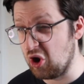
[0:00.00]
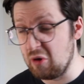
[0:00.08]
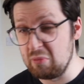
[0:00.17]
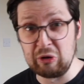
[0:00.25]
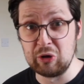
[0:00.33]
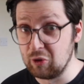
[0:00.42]

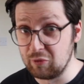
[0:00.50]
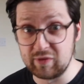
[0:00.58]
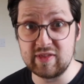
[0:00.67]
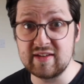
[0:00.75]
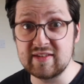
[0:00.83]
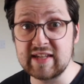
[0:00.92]
I'm loving
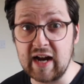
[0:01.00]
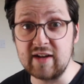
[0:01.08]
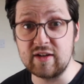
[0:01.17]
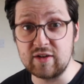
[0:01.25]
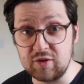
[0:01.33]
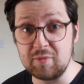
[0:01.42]
these
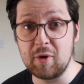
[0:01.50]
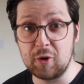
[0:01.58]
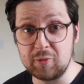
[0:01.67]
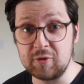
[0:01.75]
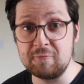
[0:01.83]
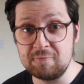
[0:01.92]
tactics at the moment.